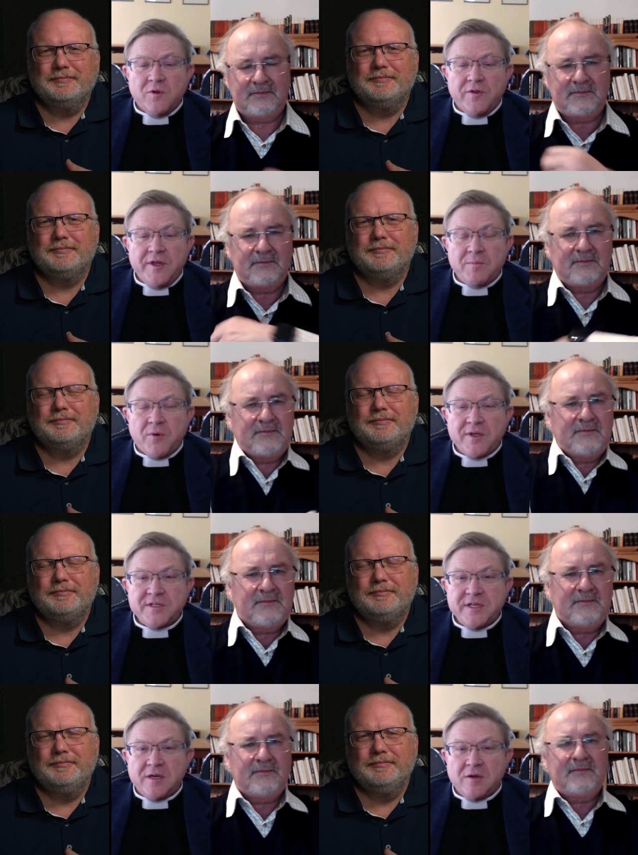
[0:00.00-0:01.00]
Speaker 1: the pressing
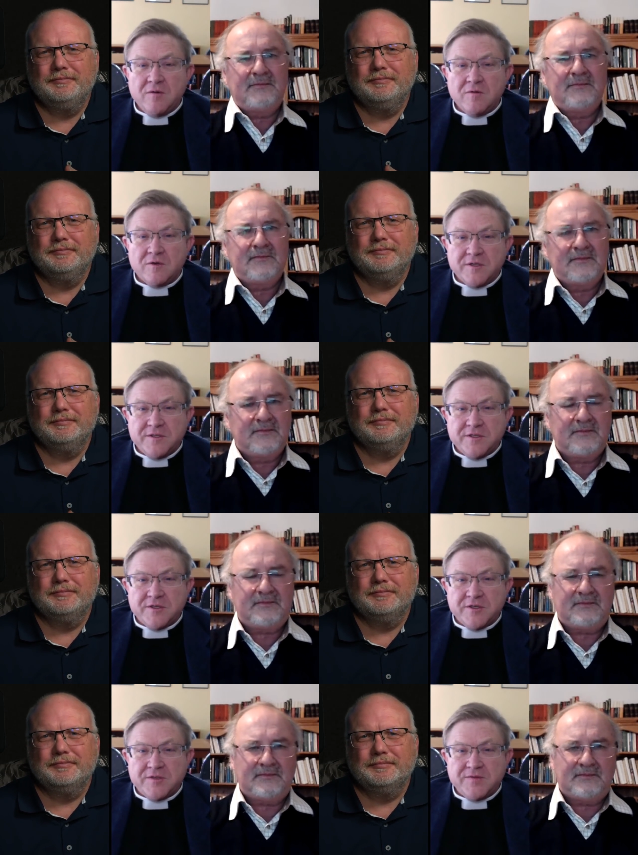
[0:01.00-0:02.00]
local
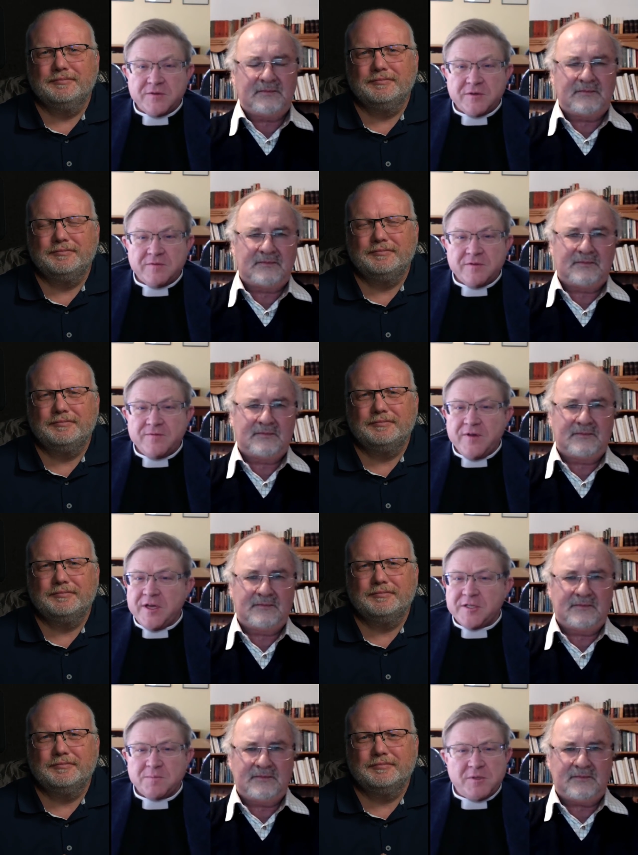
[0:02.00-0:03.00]
concerns for the vast